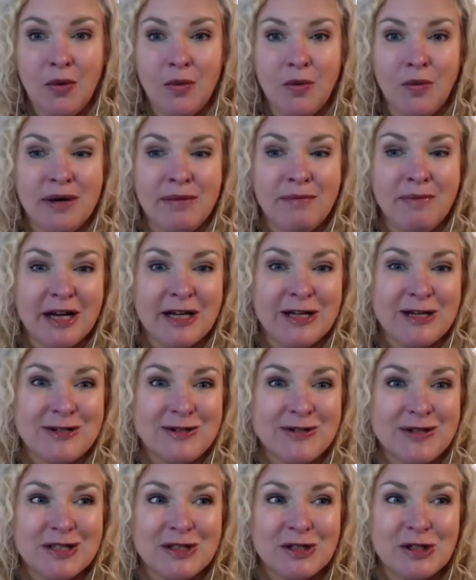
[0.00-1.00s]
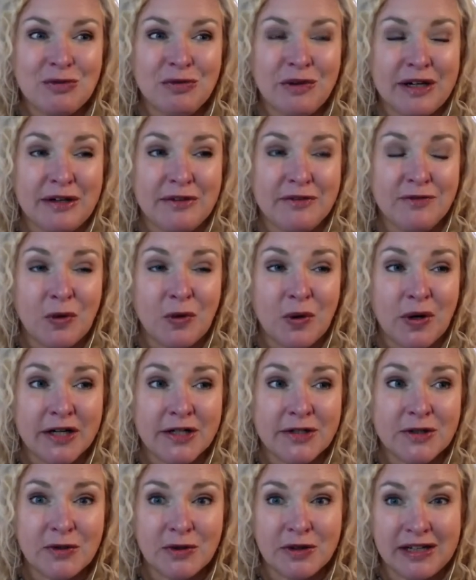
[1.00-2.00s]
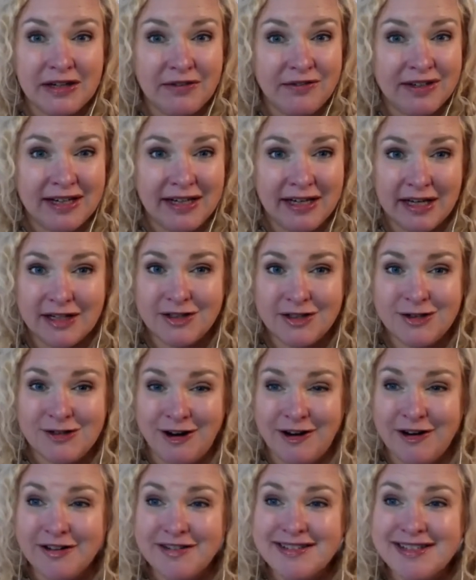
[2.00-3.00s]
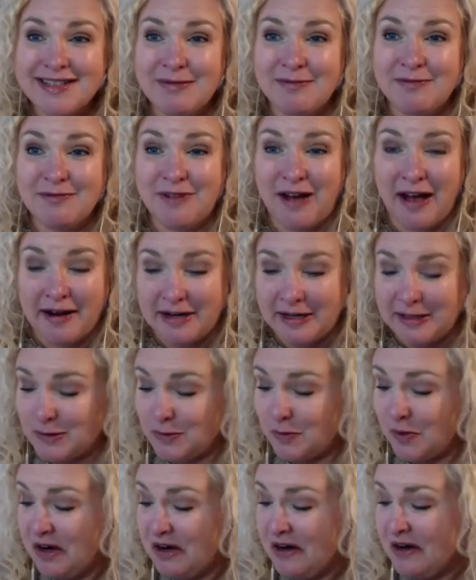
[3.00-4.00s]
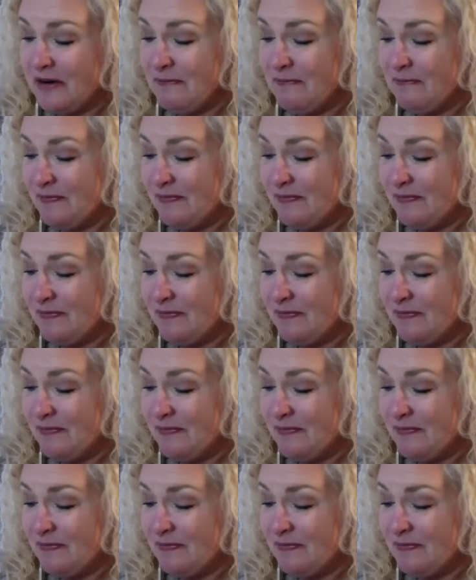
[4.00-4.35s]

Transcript: We might use it to reinforce or even kickstart some phonics work.